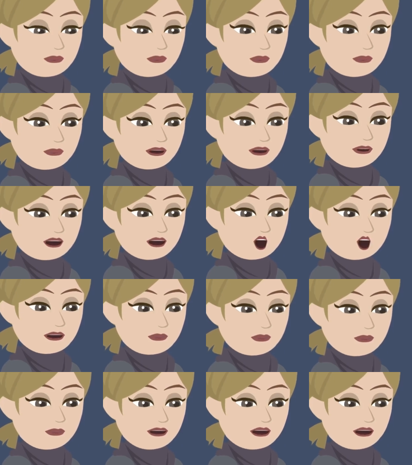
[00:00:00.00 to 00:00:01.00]
You would not
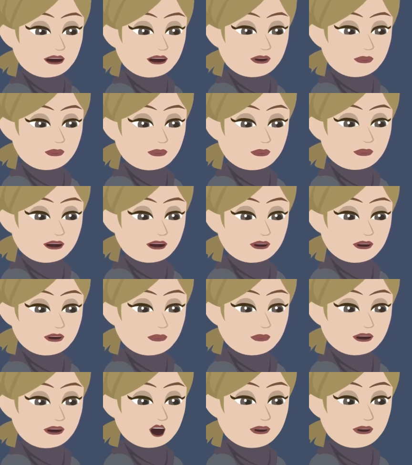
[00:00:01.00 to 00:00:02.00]
have come into the
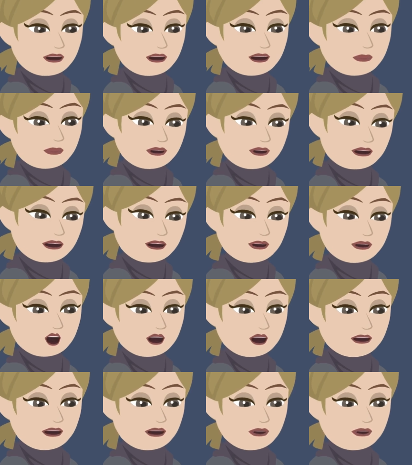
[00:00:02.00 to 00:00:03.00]
contrasting
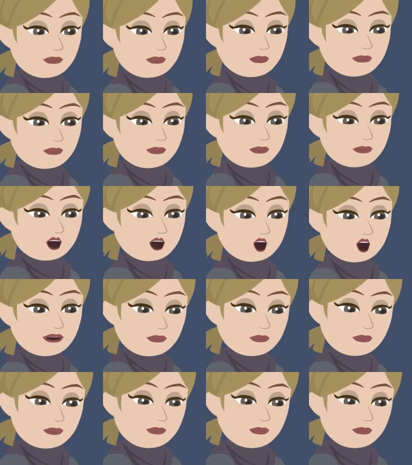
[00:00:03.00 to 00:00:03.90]
environment where